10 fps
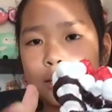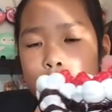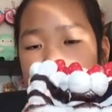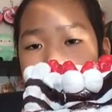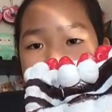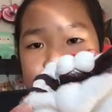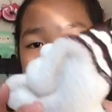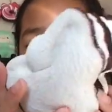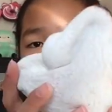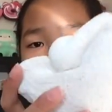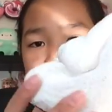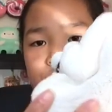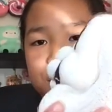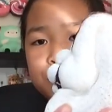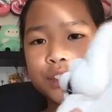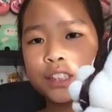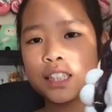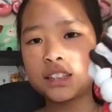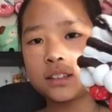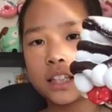But it's still super squishy
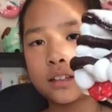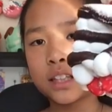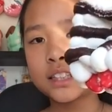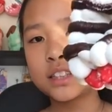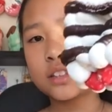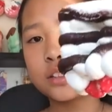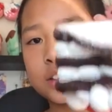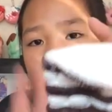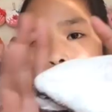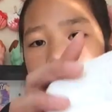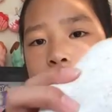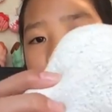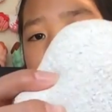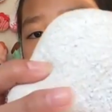and like it's so soft.